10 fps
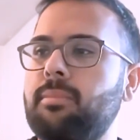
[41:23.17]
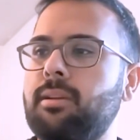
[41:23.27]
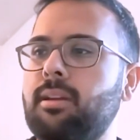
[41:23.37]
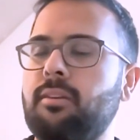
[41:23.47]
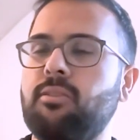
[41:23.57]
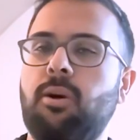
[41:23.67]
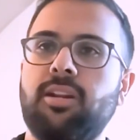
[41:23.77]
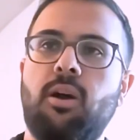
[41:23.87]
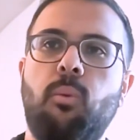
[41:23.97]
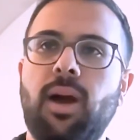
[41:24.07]
If you want to
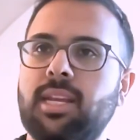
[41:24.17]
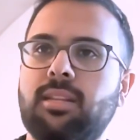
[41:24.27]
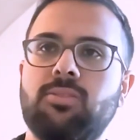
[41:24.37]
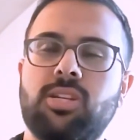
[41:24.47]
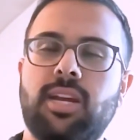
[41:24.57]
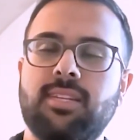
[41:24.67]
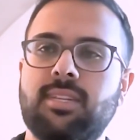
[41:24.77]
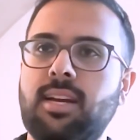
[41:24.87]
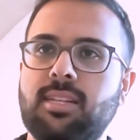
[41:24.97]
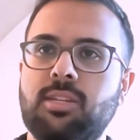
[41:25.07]
know what Ethers.js
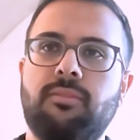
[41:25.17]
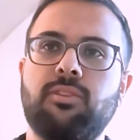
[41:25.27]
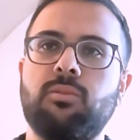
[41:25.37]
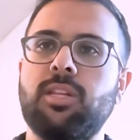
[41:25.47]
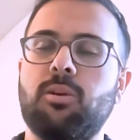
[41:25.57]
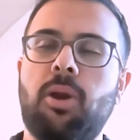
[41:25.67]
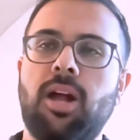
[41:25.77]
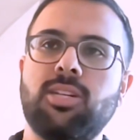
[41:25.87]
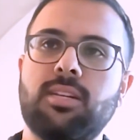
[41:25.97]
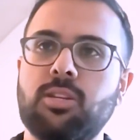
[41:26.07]
does, you have to read their
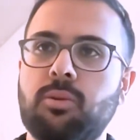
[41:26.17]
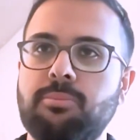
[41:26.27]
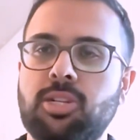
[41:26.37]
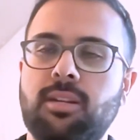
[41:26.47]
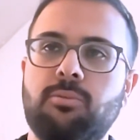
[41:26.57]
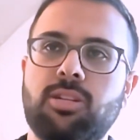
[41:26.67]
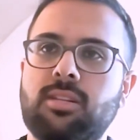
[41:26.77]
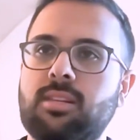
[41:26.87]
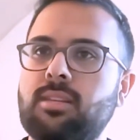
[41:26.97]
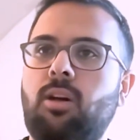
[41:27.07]
project description, which is
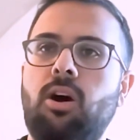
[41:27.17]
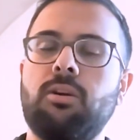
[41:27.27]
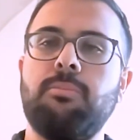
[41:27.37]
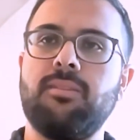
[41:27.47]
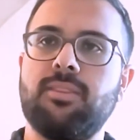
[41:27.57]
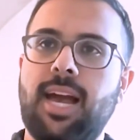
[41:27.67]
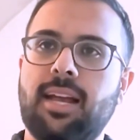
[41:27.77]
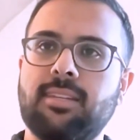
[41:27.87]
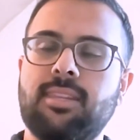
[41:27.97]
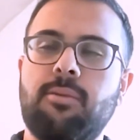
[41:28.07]
this long bit of
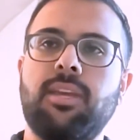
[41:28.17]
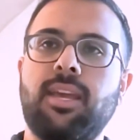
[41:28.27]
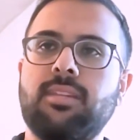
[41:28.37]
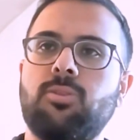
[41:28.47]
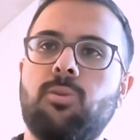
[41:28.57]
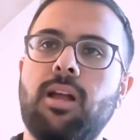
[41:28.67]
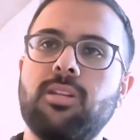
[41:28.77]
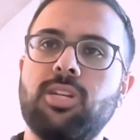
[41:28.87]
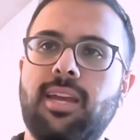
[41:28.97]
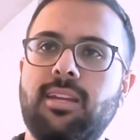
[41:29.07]
text that we can't store on
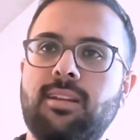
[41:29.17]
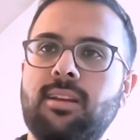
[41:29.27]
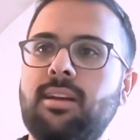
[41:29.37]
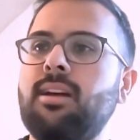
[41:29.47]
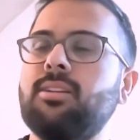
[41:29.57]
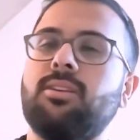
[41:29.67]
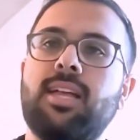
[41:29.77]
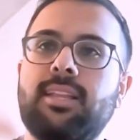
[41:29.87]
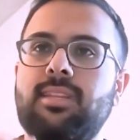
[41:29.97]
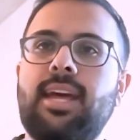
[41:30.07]
chain. So
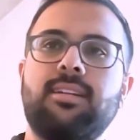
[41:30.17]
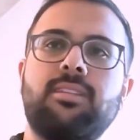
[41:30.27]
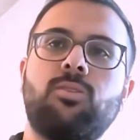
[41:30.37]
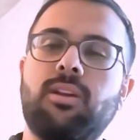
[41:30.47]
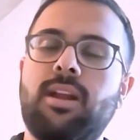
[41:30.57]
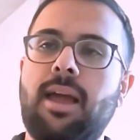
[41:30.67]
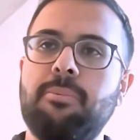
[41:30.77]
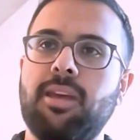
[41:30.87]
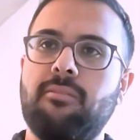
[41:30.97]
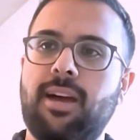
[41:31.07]
that gets stored on
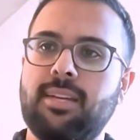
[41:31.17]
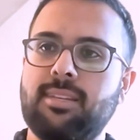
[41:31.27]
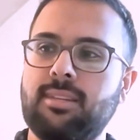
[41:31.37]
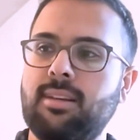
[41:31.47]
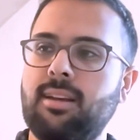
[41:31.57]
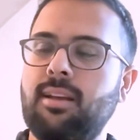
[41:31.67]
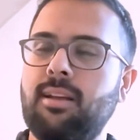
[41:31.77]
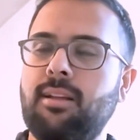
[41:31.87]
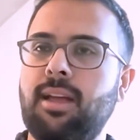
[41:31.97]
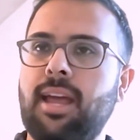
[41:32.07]
IPFS.
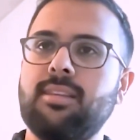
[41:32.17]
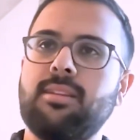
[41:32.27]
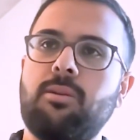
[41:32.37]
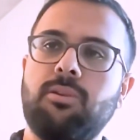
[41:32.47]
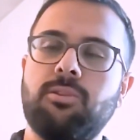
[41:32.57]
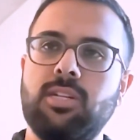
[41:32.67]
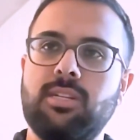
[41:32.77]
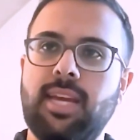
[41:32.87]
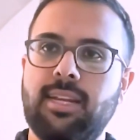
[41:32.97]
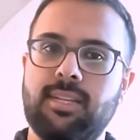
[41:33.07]
And so what Regen
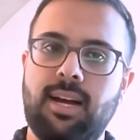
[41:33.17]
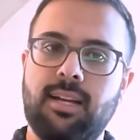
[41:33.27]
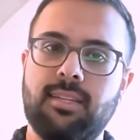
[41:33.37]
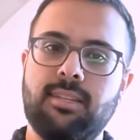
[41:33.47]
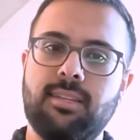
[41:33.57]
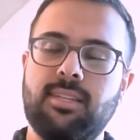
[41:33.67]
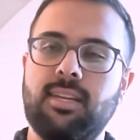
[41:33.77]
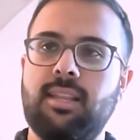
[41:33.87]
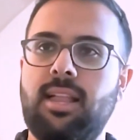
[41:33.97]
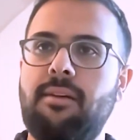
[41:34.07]
data does is it
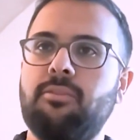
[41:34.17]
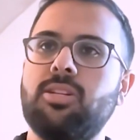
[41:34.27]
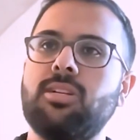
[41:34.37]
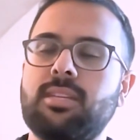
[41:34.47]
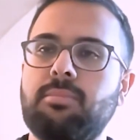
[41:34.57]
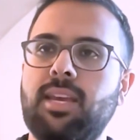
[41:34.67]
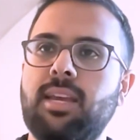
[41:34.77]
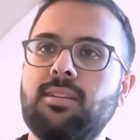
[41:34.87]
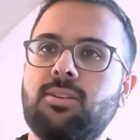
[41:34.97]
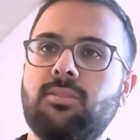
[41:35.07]
leverages some of the
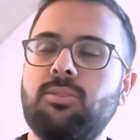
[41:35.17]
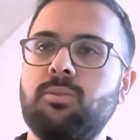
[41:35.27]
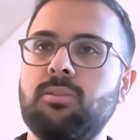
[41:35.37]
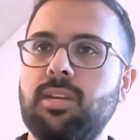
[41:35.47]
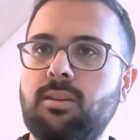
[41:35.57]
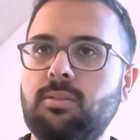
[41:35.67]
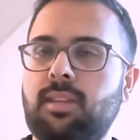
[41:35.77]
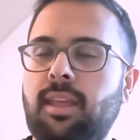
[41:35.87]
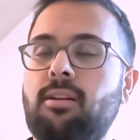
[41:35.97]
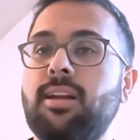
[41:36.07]
internal tools we use,
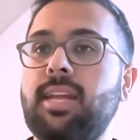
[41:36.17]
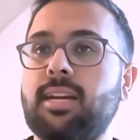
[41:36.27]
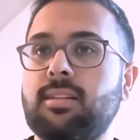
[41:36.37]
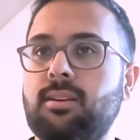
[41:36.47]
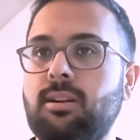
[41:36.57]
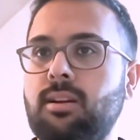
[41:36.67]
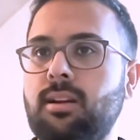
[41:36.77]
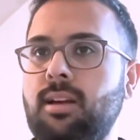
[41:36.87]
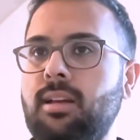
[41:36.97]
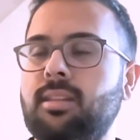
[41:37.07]
like our indexer,
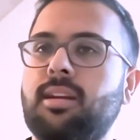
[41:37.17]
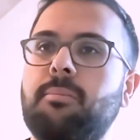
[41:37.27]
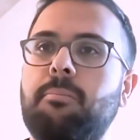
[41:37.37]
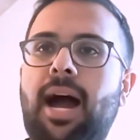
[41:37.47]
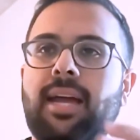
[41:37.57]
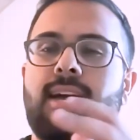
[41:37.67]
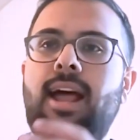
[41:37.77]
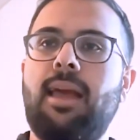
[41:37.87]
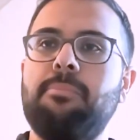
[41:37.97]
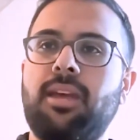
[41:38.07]
to combine that
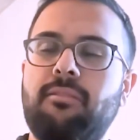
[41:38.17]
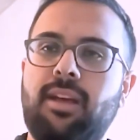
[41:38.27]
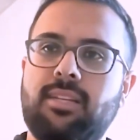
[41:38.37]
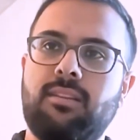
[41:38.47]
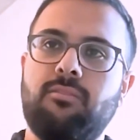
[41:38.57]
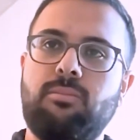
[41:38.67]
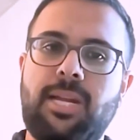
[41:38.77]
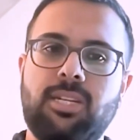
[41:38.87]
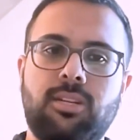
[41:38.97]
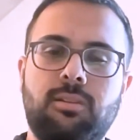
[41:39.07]
IPFS
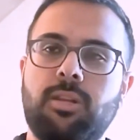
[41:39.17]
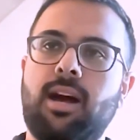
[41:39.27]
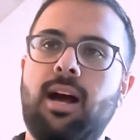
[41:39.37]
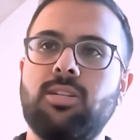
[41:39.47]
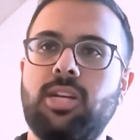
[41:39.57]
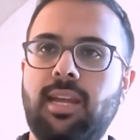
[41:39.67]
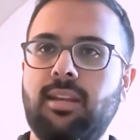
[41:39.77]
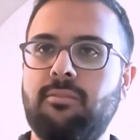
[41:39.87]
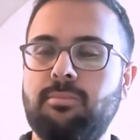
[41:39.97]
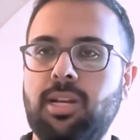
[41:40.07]
information with on-chain
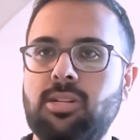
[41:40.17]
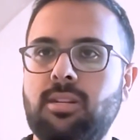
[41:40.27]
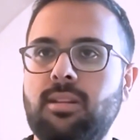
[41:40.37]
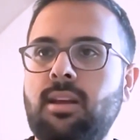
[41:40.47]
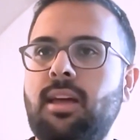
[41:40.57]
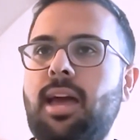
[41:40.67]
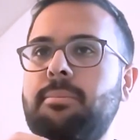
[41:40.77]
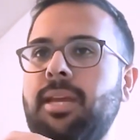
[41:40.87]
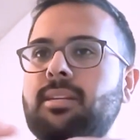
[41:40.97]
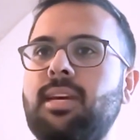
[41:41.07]
information and
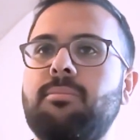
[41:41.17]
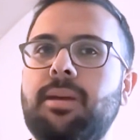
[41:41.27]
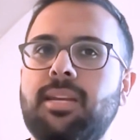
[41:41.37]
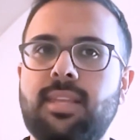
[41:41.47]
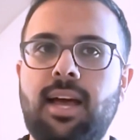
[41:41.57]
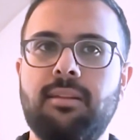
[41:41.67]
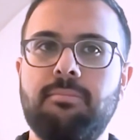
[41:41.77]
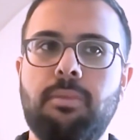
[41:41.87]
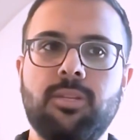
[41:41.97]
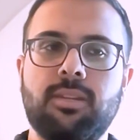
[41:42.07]
make a database that
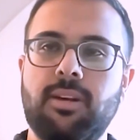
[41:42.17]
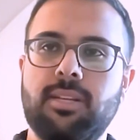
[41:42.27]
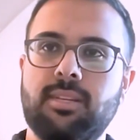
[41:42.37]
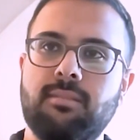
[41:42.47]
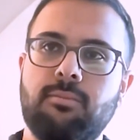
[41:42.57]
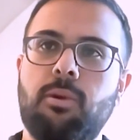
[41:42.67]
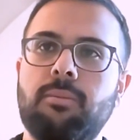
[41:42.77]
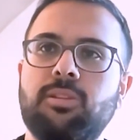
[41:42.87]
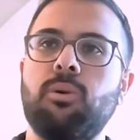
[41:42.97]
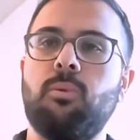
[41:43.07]
most of us in Web
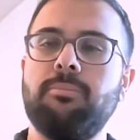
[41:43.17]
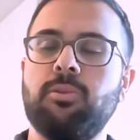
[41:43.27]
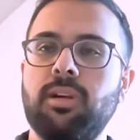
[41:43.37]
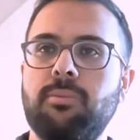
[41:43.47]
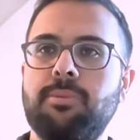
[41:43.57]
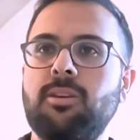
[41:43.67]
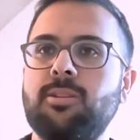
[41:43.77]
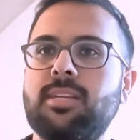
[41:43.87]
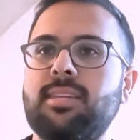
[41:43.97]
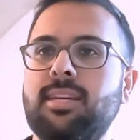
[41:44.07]
2 or Web 3 would be used
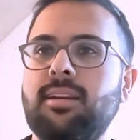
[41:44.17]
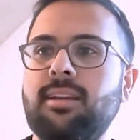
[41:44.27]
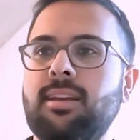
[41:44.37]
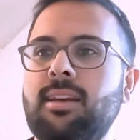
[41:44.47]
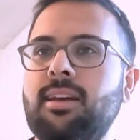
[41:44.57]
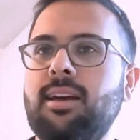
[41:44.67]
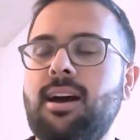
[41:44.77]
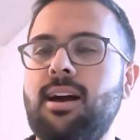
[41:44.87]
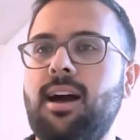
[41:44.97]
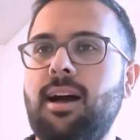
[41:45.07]
to seeing.
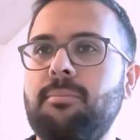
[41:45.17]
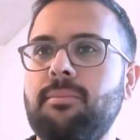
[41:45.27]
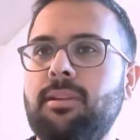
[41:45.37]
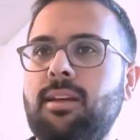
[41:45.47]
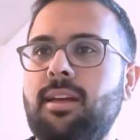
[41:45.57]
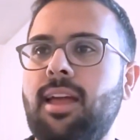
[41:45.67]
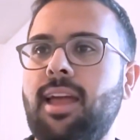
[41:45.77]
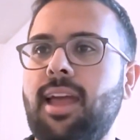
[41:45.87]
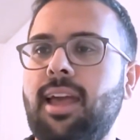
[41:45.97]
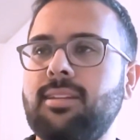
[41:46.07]

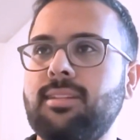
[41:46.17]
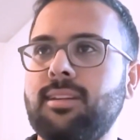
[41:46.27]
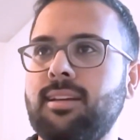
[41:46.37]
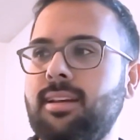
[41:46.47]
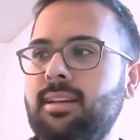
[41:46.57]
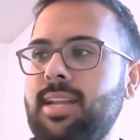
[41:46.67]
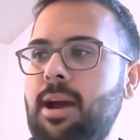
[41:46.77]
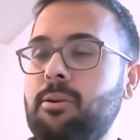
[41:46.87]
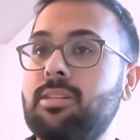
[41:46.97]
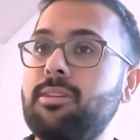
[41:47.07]
And now
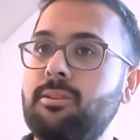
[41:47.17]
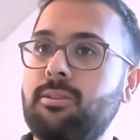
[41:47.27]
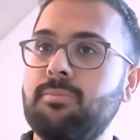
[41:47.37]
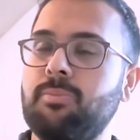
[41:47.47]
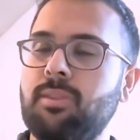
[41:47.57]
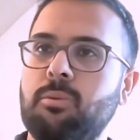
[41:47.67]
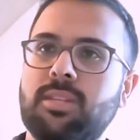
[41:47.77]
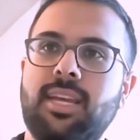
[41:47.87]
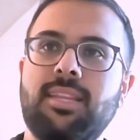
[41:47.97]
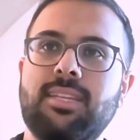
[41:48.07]
with Dune, we'll
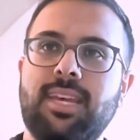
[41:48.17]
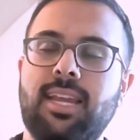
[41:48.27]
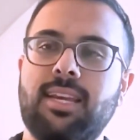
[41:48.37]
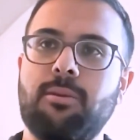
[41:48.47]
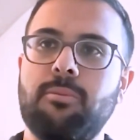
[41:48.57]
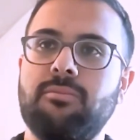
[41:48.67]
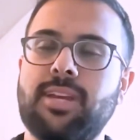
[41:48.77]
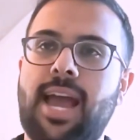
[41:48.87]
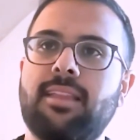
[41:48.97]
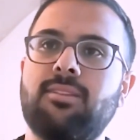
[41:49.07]
take this data that we've
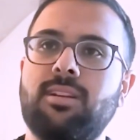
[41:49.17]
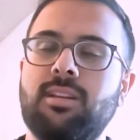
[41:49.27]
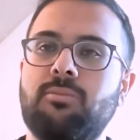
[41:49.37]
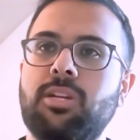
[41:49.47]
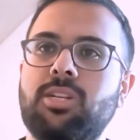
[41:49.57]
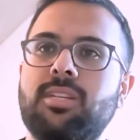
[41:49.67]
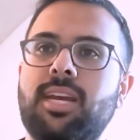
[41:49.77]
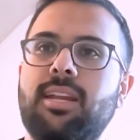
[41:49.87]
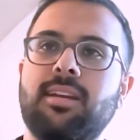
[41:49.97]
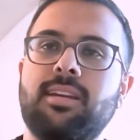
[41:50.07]
gathered in Regen
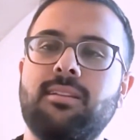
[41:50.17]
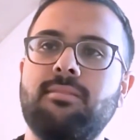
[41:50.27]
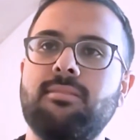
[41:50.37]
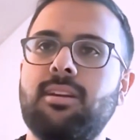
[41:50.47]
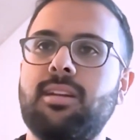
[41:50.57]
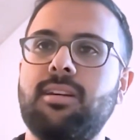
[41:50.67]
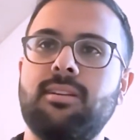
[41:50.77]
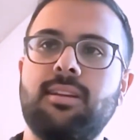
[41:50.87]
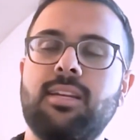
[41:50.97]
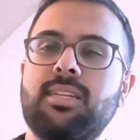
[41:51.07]
data in a
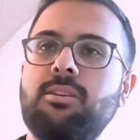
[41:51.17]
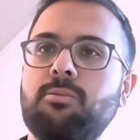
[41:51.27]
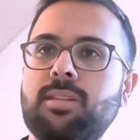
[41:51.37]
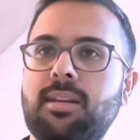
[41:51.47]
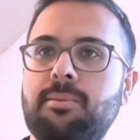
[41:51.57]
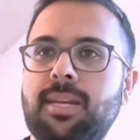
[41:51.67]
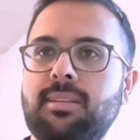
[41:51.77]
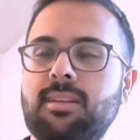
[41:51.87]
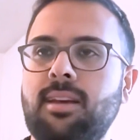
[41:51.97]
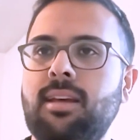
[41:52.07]
SQL database,
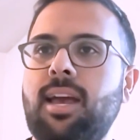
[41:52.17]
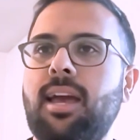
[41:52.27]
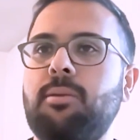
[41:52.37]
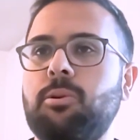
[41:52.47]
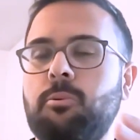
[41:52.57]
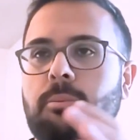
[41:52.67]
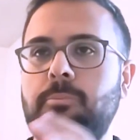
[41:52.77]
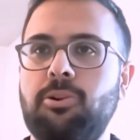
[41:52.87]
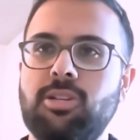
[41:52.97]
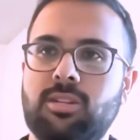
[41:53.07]
and we'll
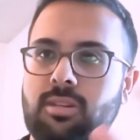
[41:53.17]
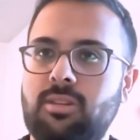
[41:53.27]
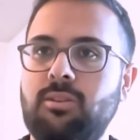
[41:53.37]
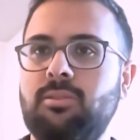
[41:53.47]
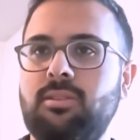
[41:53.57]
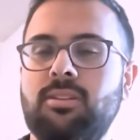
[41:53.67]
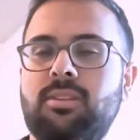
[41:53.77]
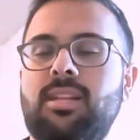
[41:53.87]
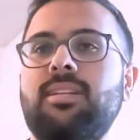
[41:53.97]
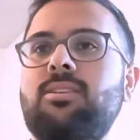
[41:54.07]
push it to Dune so
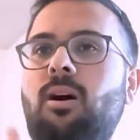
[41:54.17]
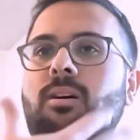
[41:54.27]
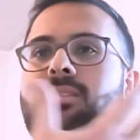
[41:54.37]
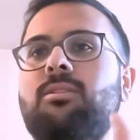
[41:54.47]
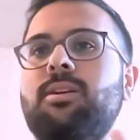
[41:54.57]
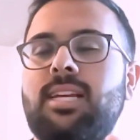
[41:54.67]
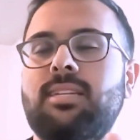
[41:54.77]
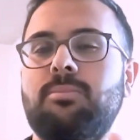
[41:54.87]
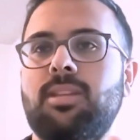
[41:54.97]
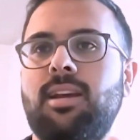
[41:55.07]
that it's also
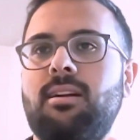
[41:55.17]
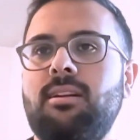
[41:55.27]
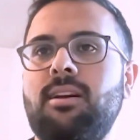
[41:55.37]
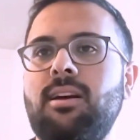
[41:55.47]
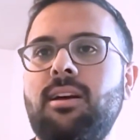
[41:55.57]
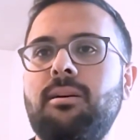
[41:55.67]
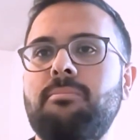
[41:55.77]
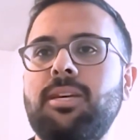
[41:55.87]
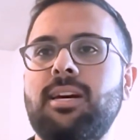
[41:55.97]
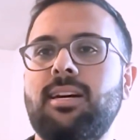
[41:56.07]
accessible there.
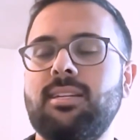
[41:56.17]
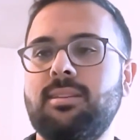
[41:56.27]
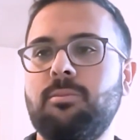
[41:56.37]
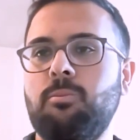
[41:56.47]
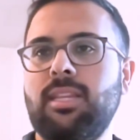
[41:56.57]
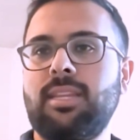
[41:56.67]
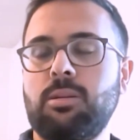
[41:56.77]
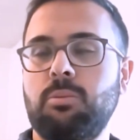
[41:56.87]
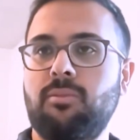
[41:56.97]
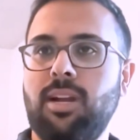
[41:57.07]
Because one of the things we
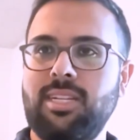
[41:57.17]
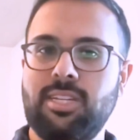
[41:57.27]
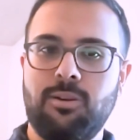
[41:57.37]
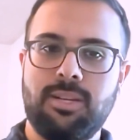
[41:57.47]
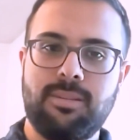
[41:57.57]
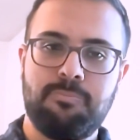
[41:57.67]
run into is,